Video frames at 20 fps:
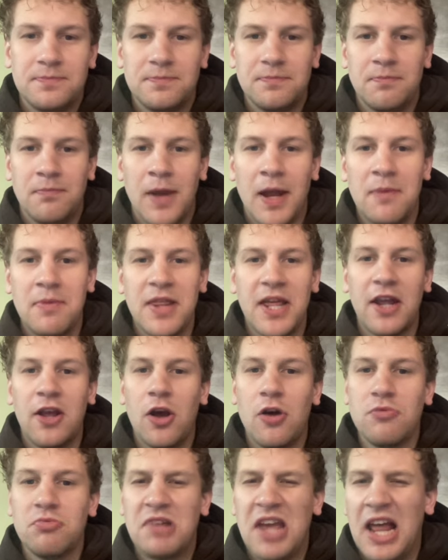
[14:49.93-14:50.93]
maybe they
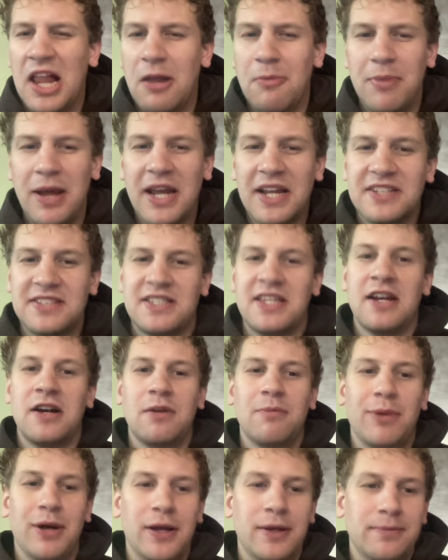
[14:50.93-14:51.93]
go Caleb Banks
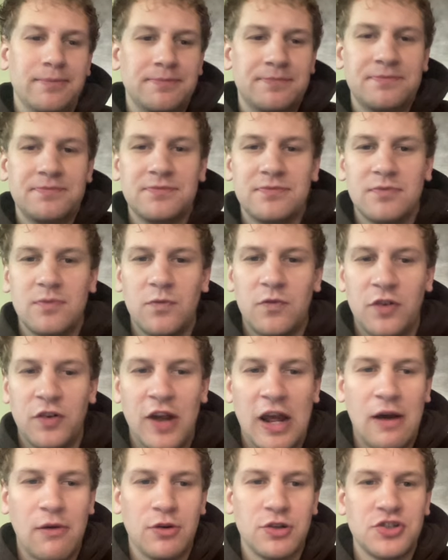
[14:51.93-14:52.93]
there, but for
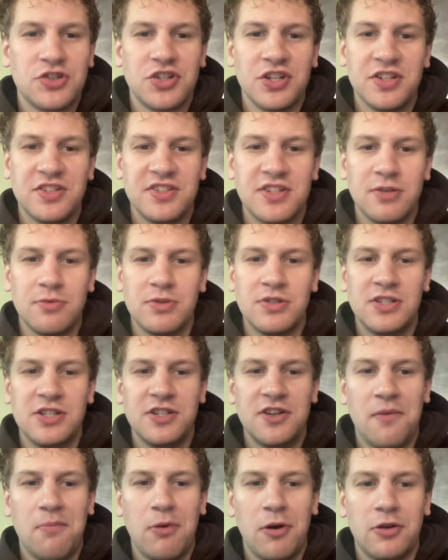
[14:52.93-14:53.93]
now we're just going to stick with
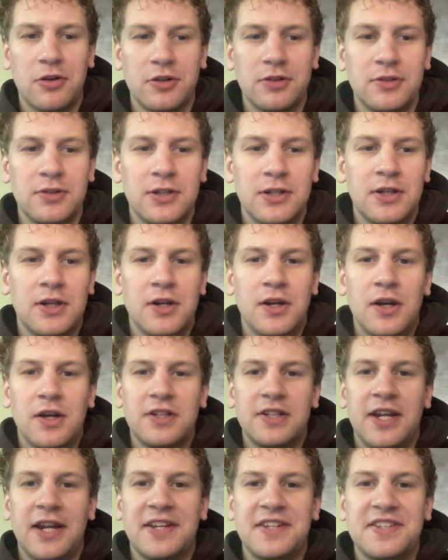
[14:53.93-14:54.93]
TJ Parker.
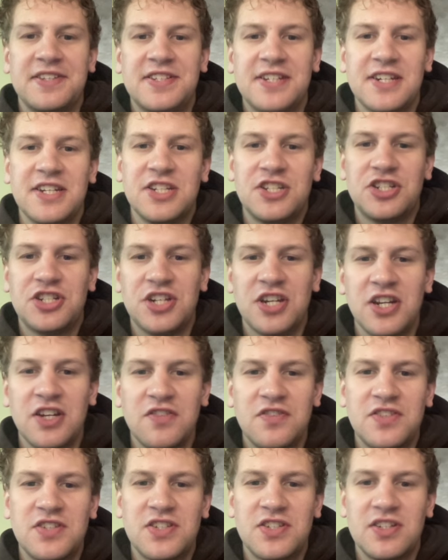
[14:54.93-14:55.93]
Kansas City
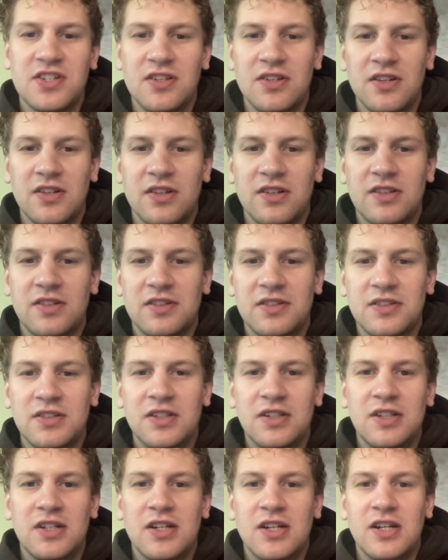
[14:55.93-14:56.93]
Chiefs.
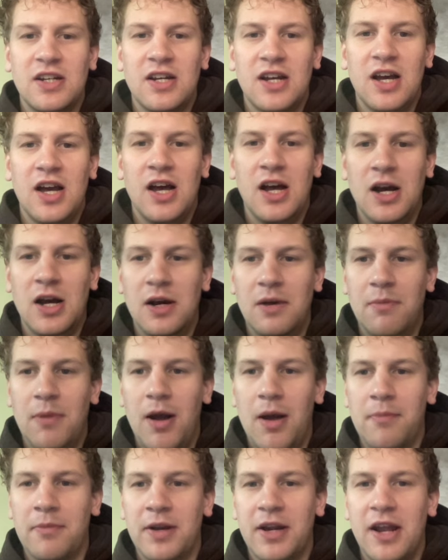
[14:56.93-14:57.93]

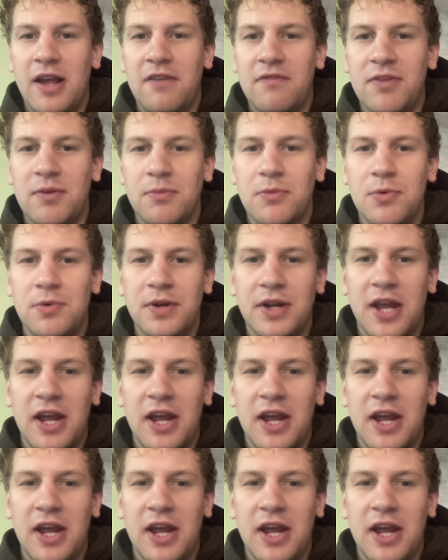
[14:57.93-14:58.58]
I'm gonna have them going